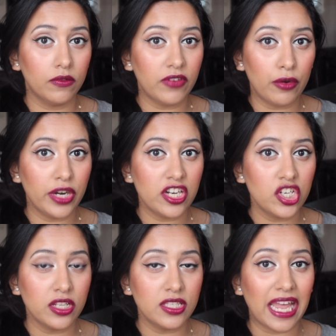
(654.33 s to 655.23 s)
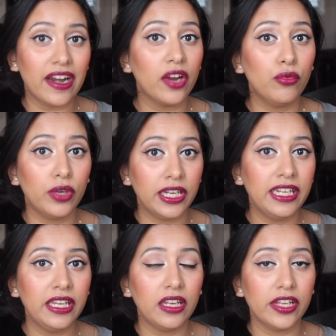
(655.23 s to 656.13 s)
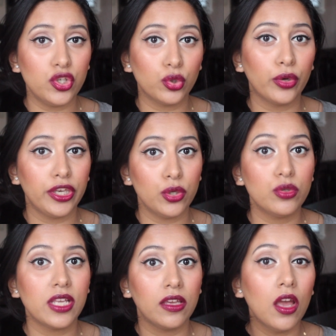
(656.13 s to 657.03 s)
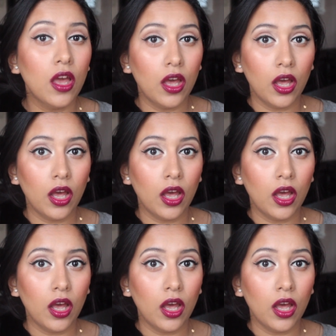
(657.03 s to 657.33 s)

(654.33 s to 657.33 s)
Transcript: foundations, and I really enjoy using